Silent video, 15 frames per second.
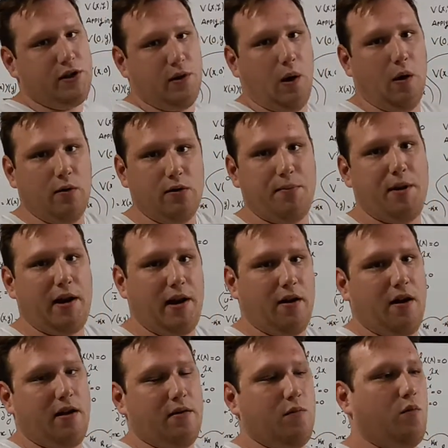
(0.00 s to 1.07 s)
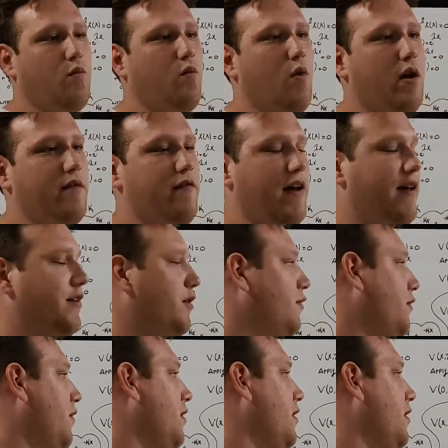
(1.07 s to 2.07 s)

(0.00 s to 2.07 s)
0, depending on what value